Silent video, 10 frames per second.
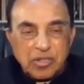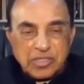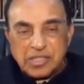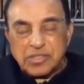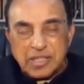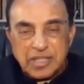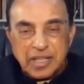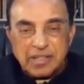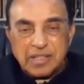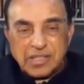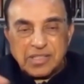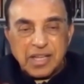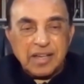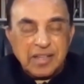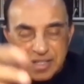Or Sanskrit and
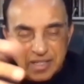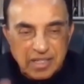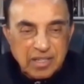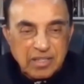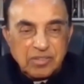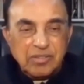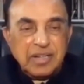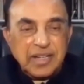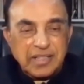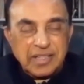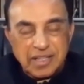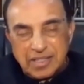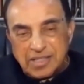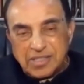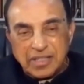NASA, you will get
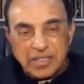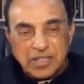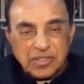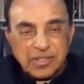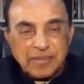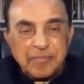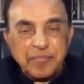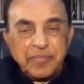the citation.